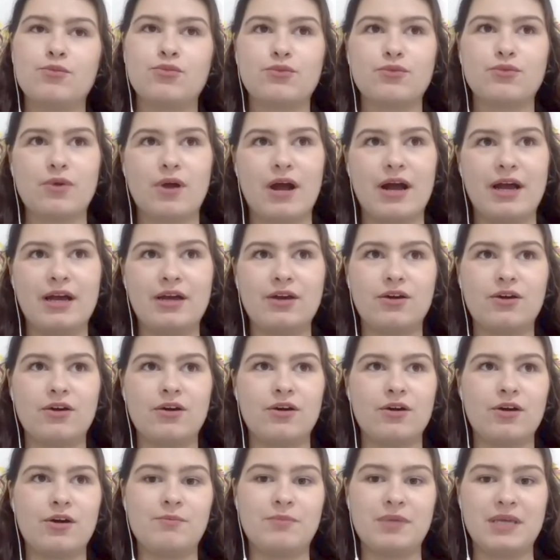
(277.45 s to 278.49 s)

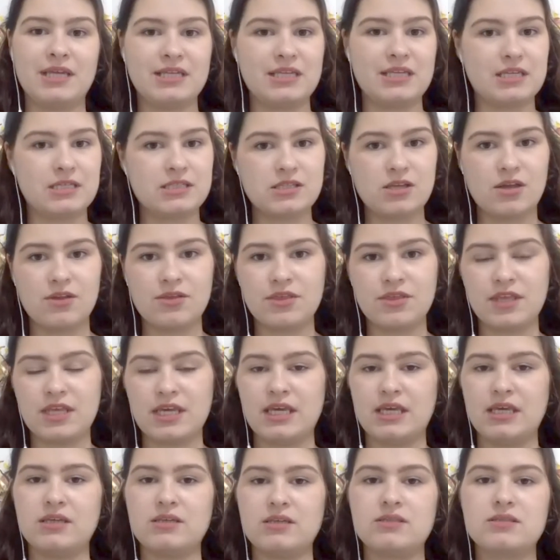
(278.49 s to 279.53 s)
prior opinions on
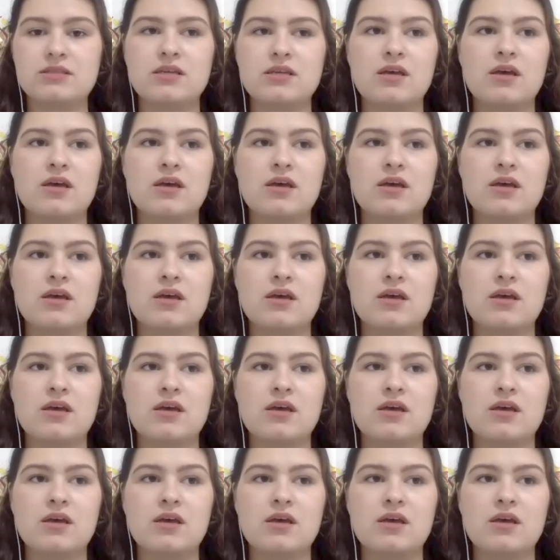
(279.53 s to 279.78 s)
things,